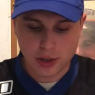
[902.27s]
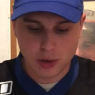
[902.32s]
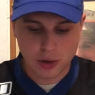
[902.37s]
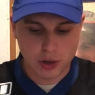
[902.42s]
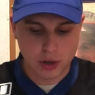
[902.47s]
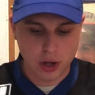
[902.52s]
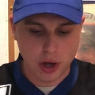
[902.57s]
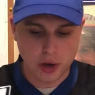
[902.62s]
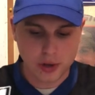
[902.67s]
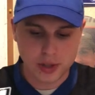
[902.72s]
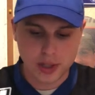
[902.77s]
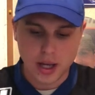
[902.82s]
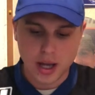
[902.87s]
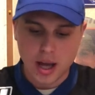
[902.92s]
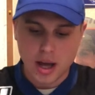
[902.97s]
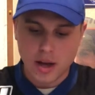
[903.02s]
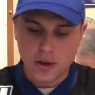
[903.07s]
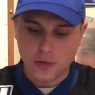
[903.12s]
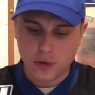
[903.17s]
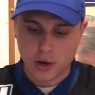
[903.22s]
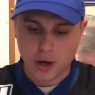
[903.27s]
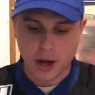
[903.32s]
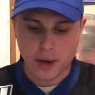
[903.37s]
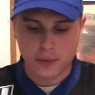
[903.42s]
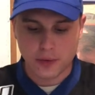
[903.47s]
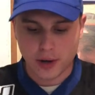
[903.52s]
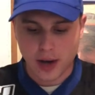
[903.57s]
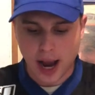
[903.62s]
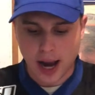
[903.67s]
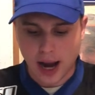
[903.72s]
too close for
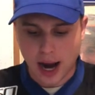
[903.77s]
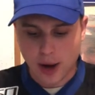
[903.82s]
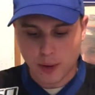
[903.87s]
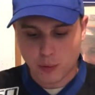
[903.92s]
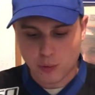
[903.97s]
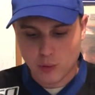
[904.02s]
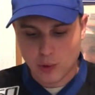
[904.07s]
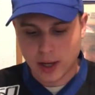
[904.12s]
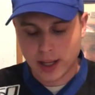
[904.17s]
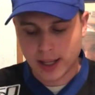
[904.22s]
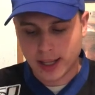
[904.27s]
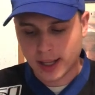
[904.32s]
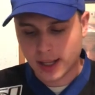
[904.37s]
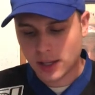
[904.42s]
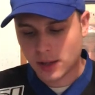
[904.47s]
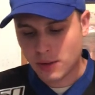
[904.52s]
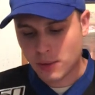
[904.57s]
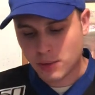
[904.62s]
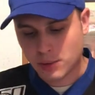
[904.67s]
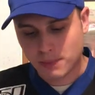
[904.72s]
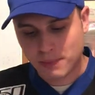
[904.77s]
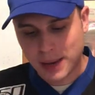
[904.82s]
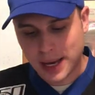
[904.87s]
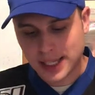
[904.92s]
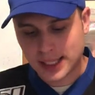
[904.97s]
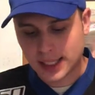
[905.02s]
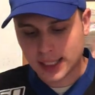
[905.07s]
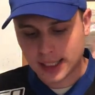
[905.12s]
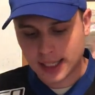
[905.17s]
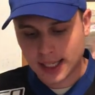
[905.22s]
comfort. I really, it was
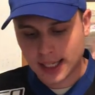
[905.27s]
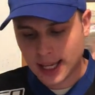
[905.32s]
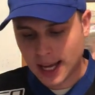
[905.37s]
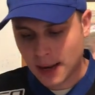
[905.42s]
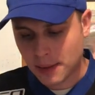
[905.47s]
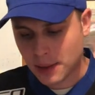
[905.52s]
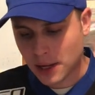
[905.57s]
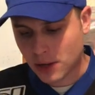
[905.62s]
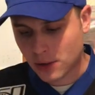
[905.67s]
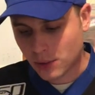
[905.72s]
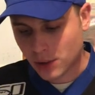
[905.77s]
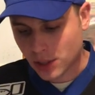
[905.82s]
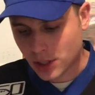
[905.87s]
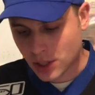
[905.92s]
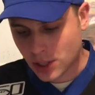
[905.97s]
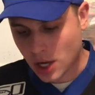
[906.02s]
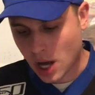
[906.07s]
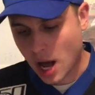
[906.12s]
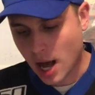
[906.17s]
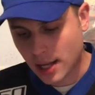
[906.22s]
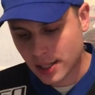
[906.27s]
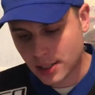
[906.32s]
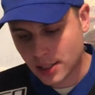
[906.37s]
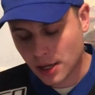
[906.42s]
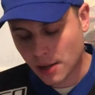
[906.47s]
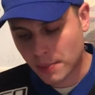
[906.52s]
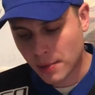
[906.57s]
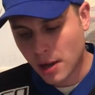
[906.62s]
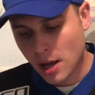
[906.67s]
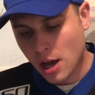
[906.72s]
basically came down to a
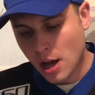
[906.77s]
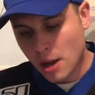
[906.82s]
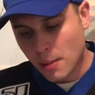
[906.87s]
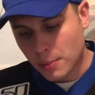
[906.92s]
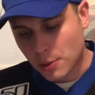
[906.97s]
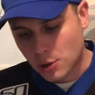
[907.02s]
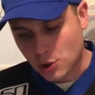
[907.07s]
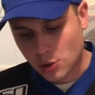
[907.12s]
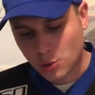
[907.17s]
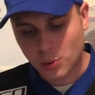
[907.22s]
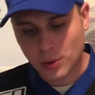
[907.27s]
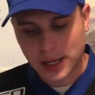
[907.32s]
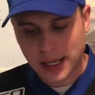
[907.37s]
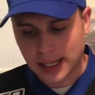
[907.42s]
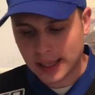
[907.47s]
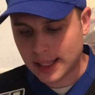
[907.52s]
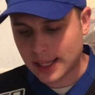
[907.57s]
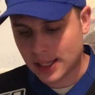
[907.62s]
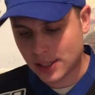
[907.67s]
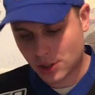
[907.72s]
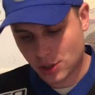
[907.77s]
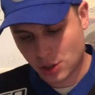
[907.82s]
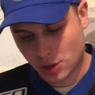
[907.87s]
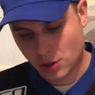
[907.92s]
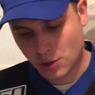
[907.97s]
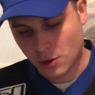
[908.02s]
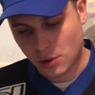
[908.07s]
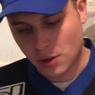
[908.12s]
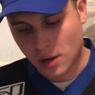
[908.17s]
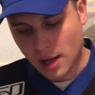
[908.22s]
toss-up between these
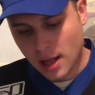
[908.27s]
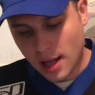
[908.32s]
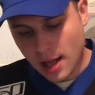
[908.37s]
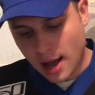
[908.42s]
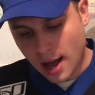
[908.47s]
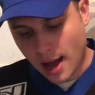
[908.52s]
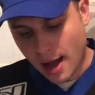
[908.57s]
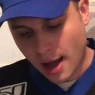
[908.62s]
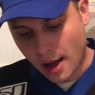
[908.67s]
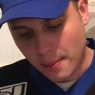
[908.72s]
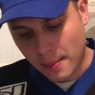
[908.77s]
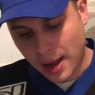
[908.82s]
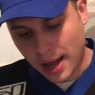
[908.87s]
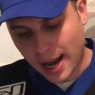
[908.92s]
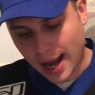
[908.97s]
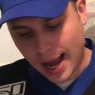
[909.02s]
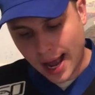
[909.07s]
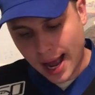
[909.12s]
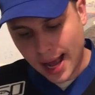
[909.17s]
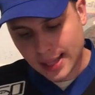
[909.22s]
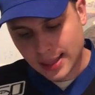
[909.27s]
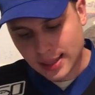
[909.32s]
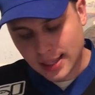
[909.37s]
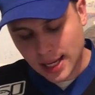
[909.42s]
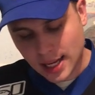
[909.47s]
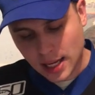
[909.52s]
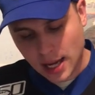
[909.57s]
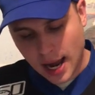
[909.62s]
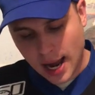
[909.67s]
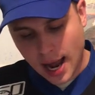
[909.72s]
two. I
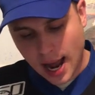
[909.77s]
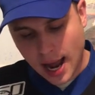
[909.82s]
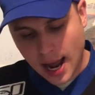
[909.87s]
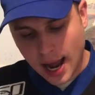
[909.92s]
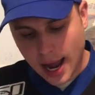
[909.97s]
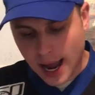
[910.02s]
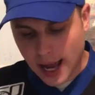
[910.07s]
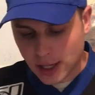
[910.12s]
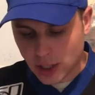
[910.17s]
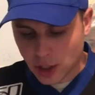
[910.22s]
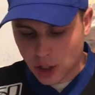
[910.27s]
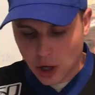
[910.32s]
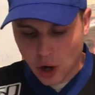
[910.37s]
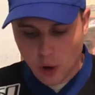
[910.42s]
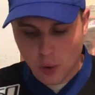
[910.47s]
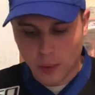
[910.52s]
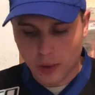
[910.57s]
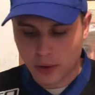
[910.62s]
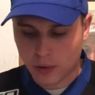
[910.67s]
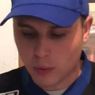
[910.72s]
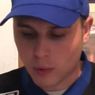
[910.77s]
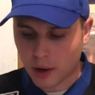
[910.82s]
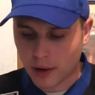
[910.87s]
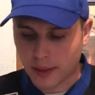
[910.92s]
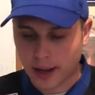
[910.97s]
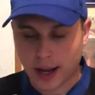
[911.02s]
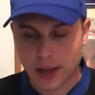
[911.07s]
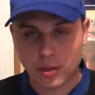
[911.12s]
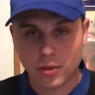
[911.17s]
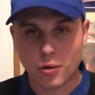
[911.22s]
think I had to go with the
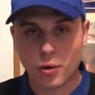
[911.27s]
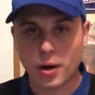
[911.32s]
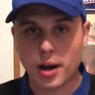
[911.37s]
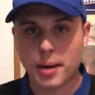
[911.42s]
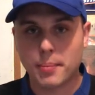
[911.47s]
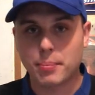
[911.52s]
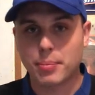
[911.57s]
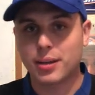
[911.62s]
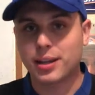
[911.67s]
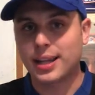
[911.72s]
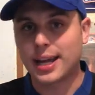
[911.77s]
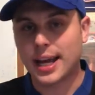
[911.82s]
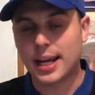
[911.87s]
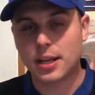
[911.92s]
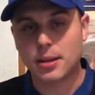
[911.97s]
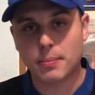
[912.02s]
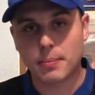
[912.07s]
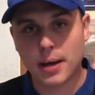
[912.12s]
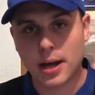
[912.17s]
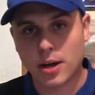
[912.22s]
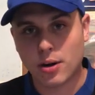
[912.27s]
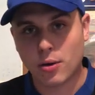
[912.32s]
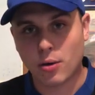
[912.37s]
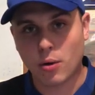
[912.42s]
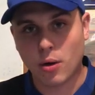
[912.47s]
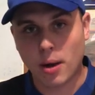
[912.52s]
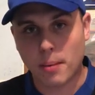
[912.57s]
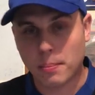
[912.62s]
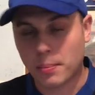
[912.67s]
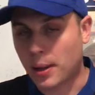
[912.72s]
one that I thought had played better